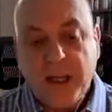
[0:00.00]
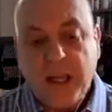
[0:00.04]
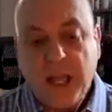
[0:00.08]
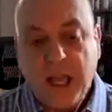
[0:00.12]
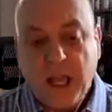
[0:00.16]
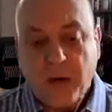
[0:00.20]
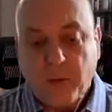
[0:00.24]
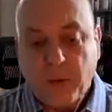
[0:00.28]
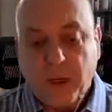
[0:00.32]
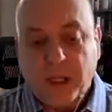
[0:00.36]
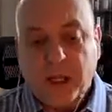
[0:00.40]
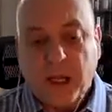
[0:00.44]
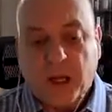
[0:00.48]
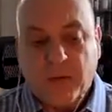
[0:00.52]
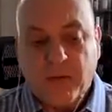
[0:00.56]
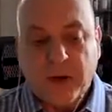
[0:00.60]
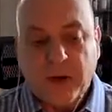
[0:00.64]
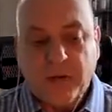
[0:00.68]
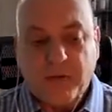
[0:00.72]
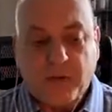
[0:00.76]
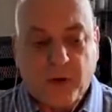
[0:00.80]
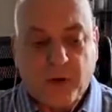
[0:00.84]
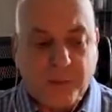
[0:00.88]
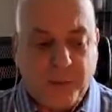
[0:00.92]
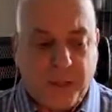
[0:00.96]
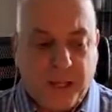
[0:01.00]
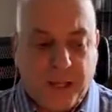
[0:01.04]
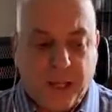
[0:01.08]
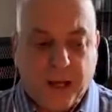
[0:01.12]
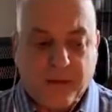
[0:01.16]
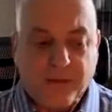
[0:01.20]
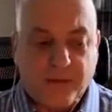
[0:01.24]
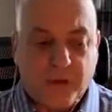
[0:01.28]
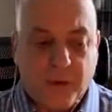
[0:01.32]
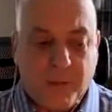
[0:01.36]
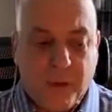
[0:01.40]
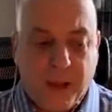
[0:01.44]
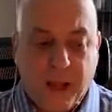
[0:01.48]
and recovering from the
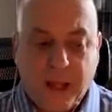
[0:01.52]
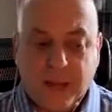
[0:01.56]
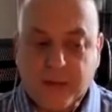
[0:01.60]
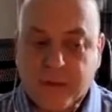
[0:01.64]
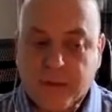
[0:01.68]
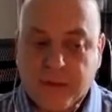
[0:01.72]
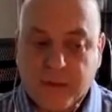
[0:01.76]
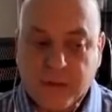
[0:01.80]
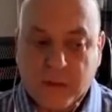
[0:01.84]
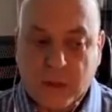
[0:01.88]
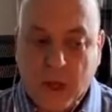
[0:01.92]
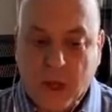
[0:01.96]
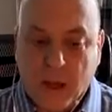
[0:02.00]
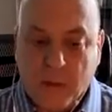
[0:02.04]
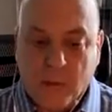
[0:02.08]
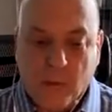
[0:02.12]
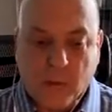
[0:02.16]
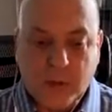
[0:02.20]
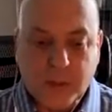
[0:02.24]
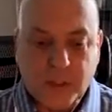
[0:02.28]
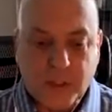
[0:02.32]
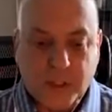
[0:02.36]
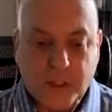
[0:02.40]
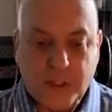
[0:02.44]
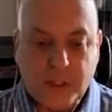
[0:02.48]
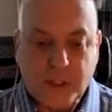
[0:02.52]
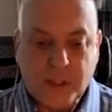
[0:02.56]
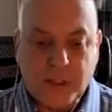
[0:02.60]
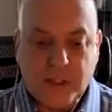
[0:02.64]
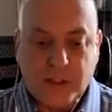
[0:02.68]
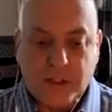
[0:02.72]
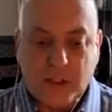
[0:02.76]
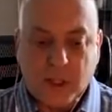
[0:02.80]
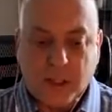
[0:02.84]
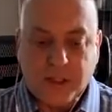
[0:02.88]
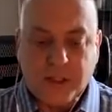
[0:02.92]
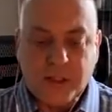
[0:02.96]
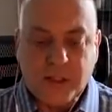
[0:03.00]
aftermath once a